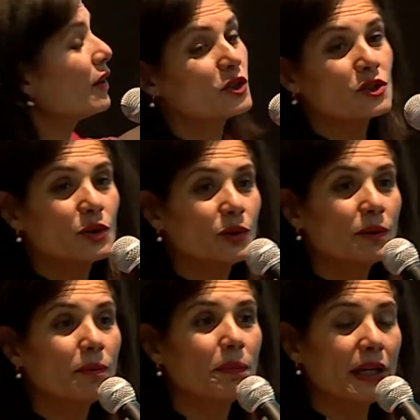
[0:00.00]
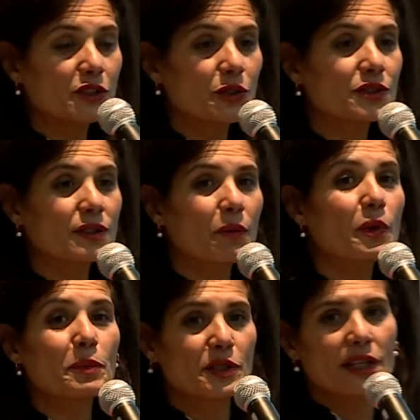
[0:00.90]
those two pictures
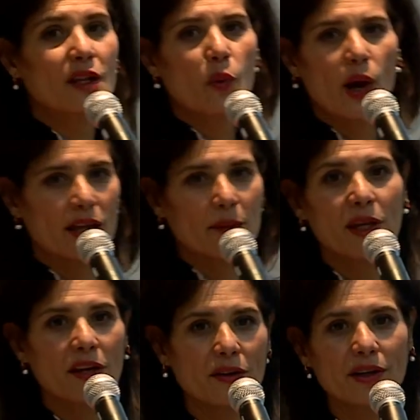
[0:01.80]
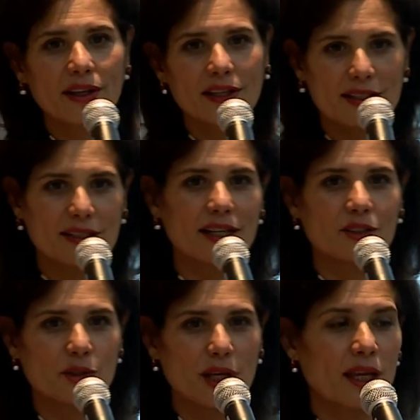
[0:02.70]
represent why I'm here in India
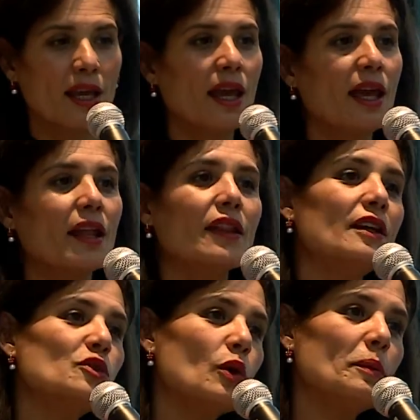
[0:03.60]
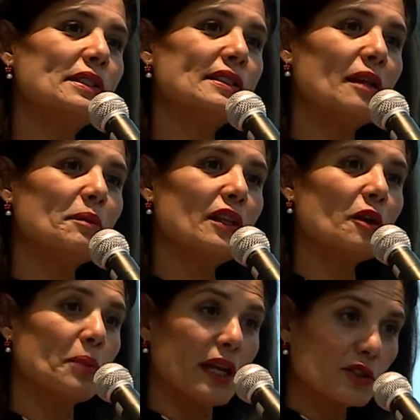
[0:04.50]
today. These women sent me
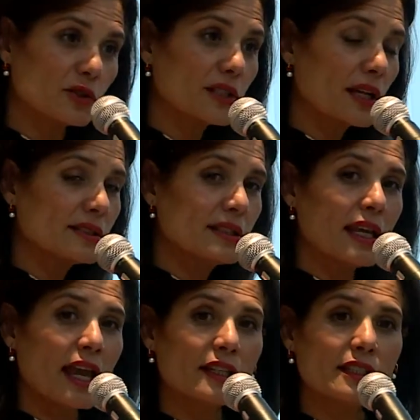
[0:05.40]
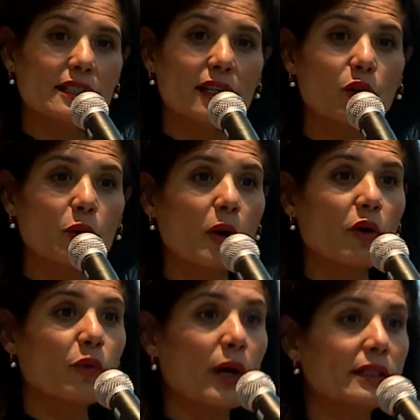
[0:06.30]
their pictures as the ADD group
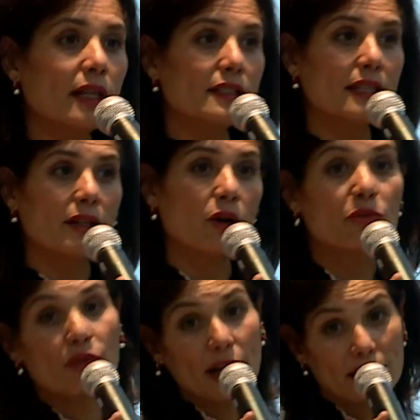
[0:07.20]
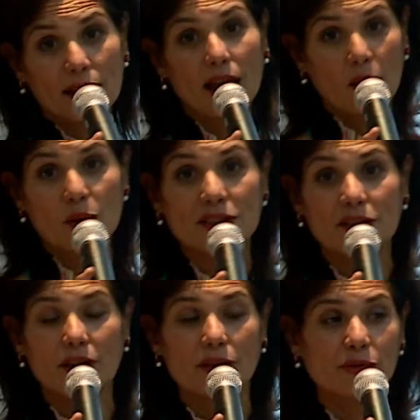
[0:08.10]
of what they did on Friday. I
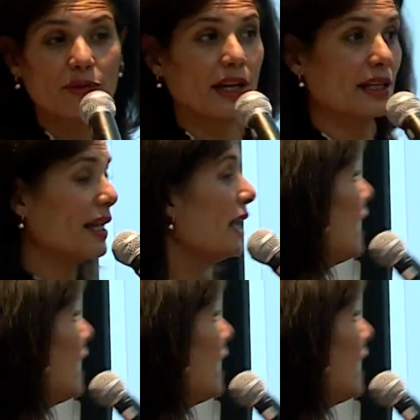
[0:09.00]
wasn't there on Friday.